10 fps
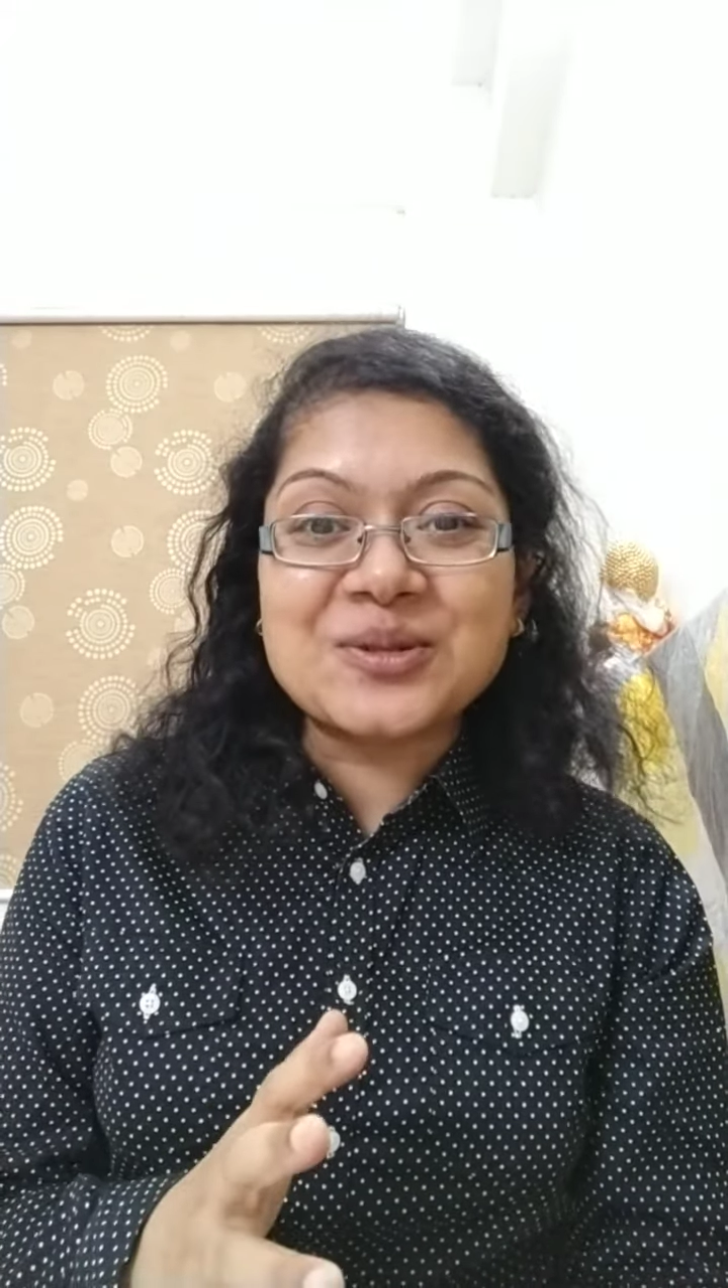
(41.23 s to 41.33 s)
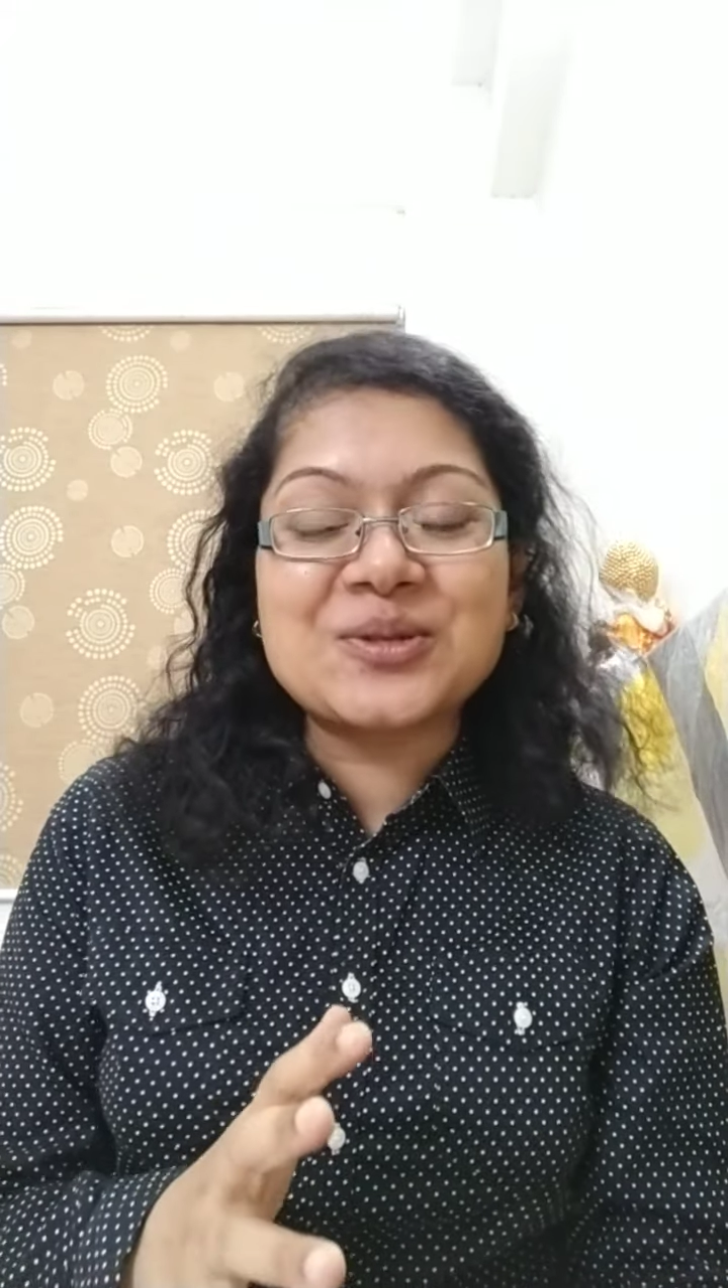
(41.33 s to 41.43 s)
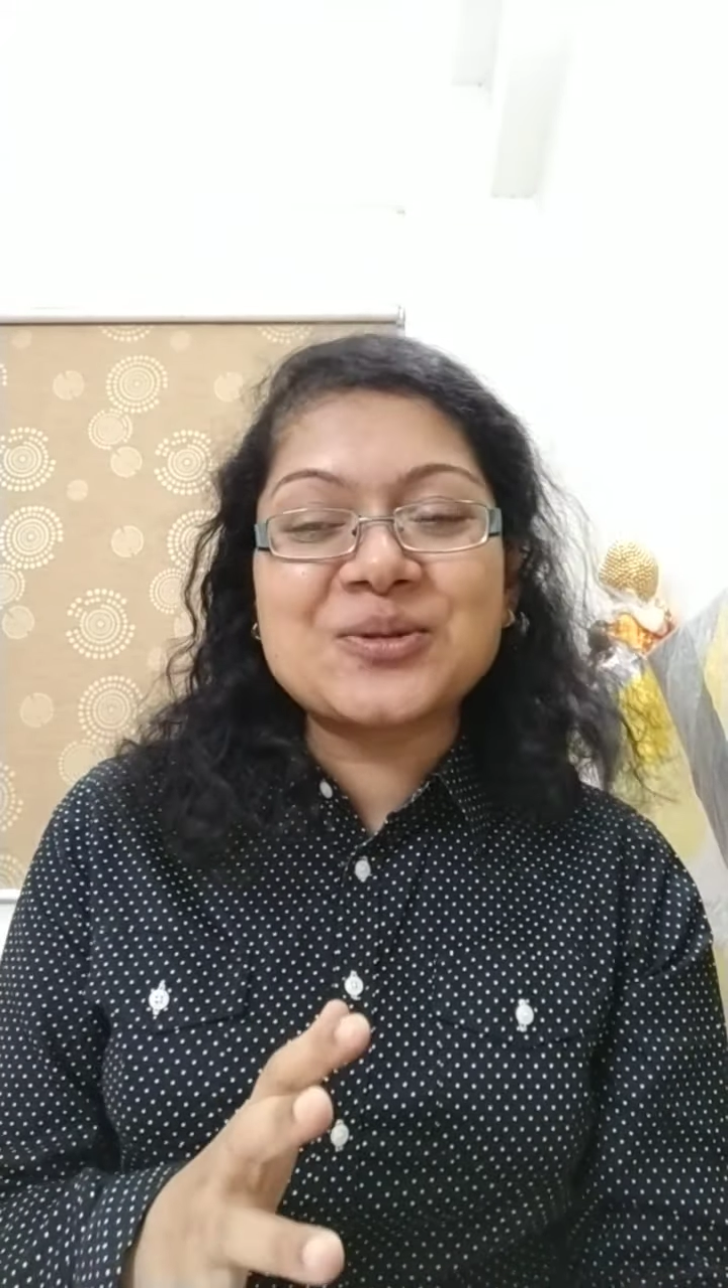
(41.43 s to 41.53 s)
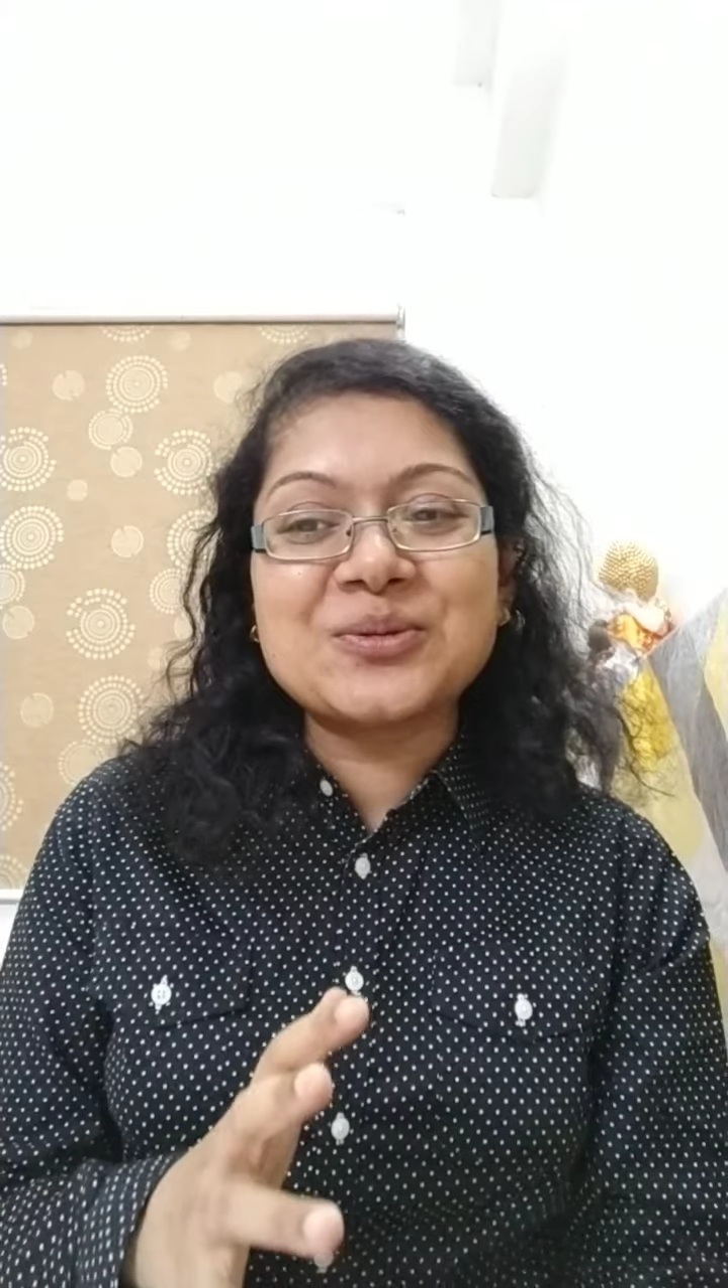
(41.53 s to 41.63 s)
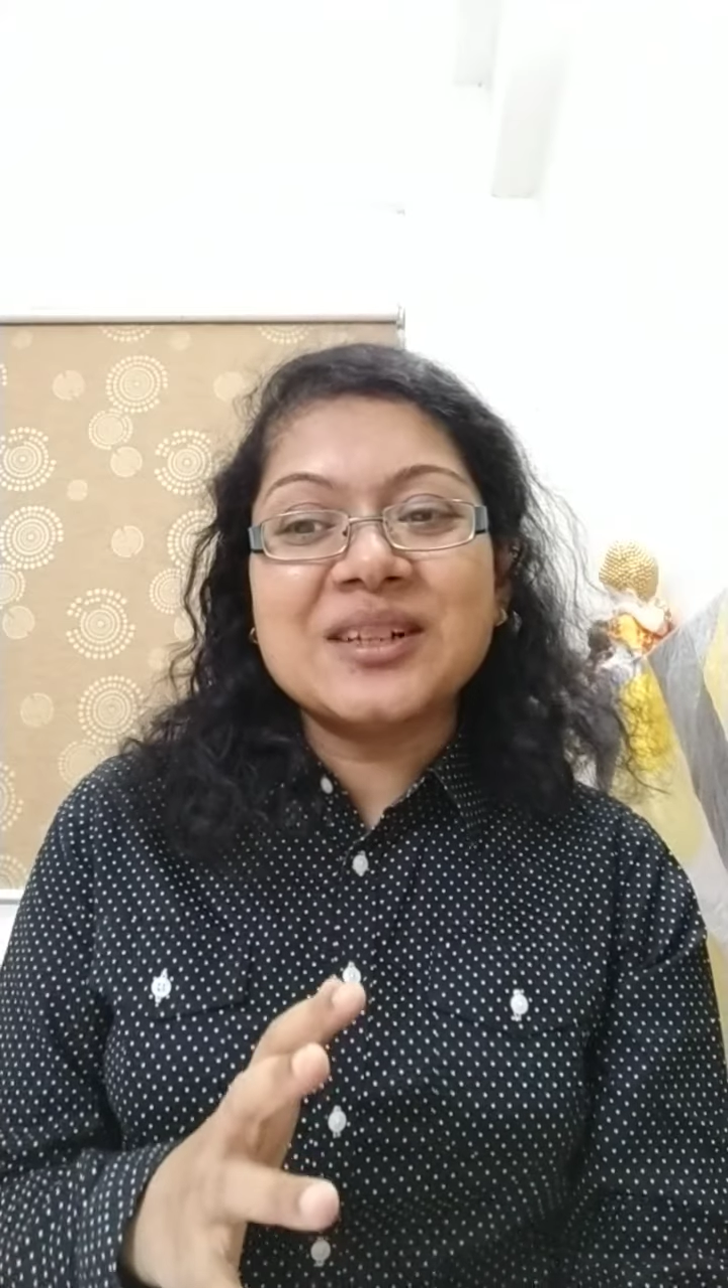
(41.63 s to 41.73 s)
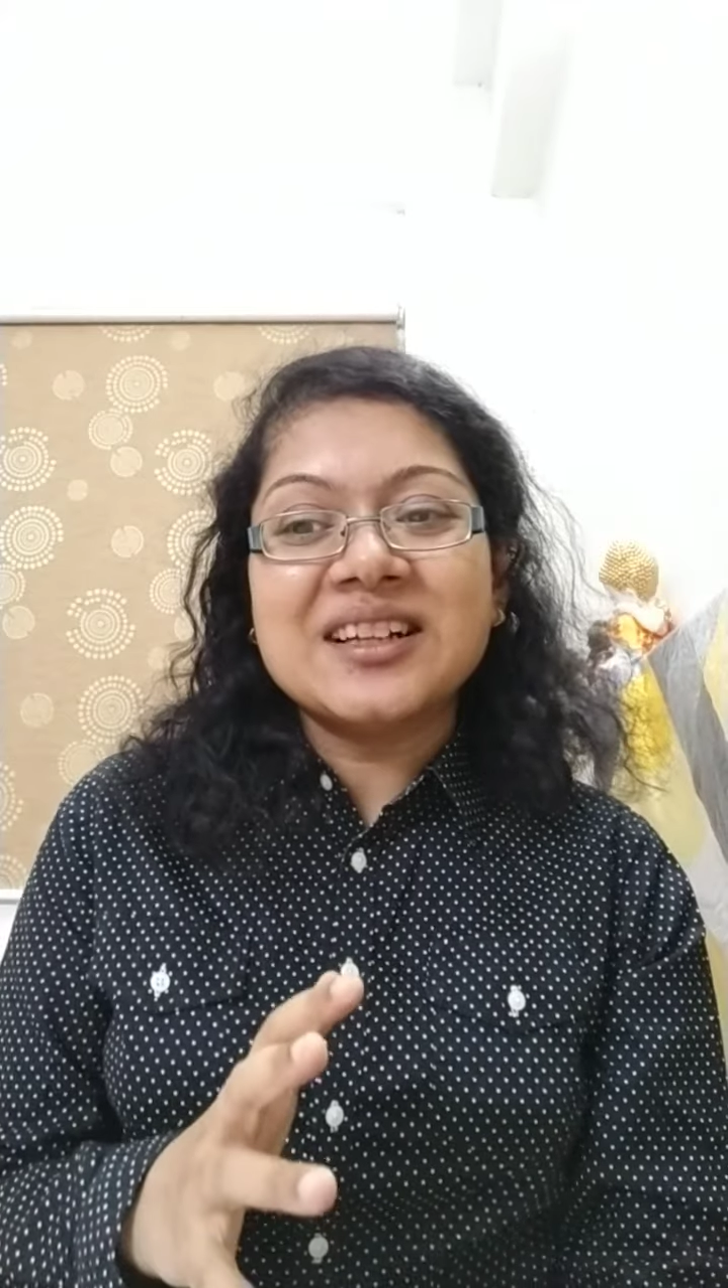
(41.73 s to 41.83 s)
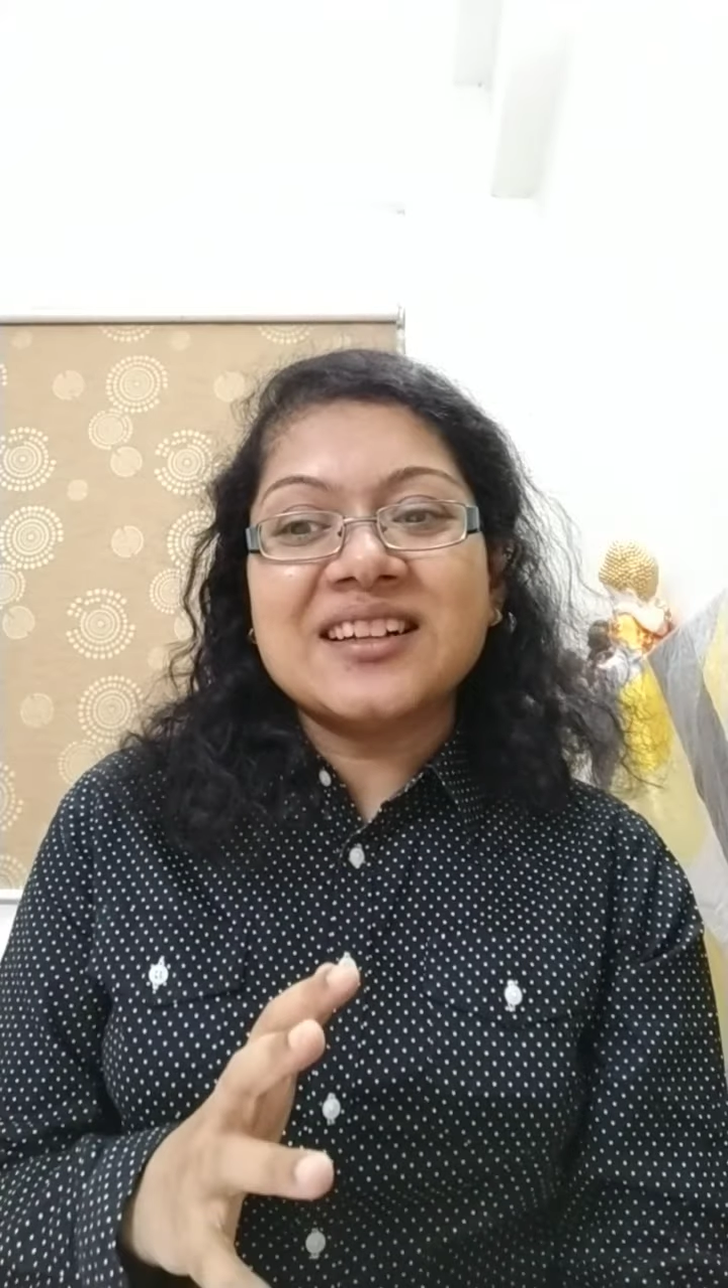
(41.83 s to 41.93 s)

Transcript: to,